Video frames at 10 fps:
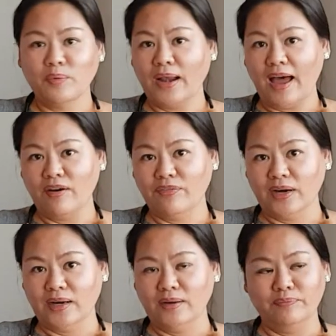will have
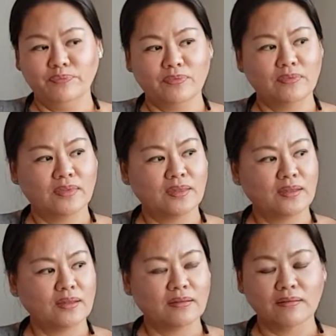
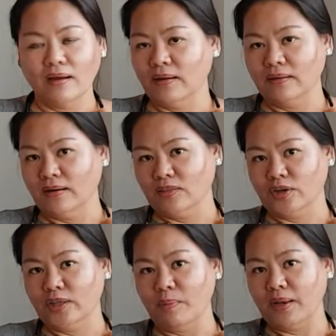a
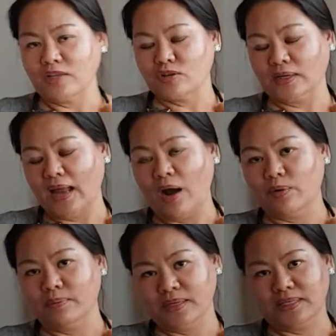30 minutes or an
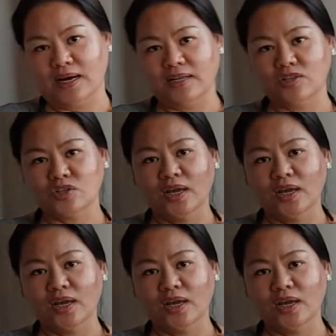hour massage.